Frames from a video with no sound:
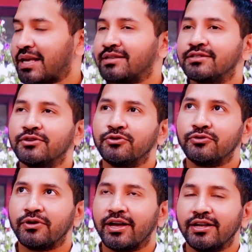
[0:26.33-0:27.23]

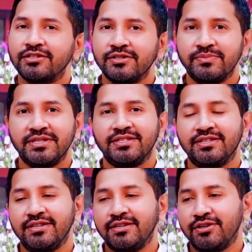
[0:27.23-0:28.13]
So
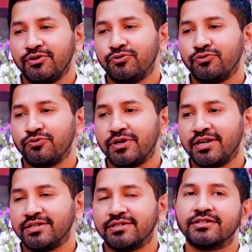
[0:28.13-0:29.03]
LGBTQ
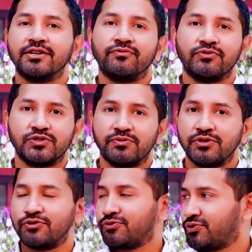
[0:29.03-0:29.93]
is a term which we
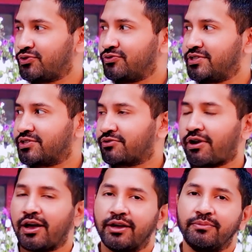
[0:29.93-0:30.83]
use to
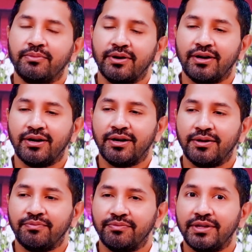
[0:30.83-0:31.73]
describe
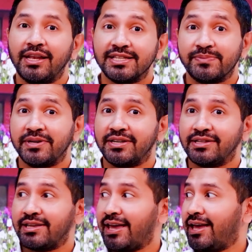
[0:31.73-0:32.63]
the
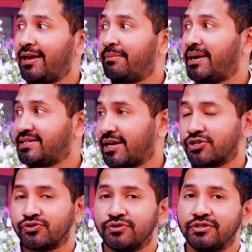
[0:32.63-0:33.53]
lesbian, gay,
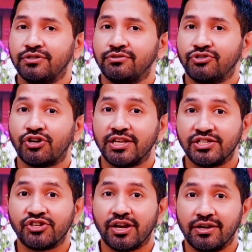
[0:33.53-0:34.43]
bisexual,
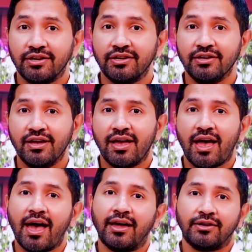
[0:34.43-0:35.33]
transgender,
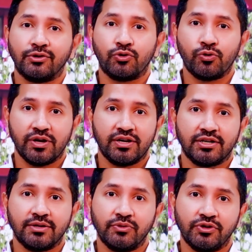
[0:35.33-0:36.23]
and queer
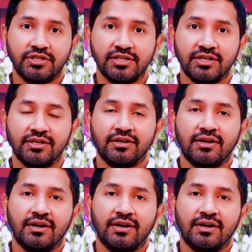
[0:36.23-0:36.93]
community.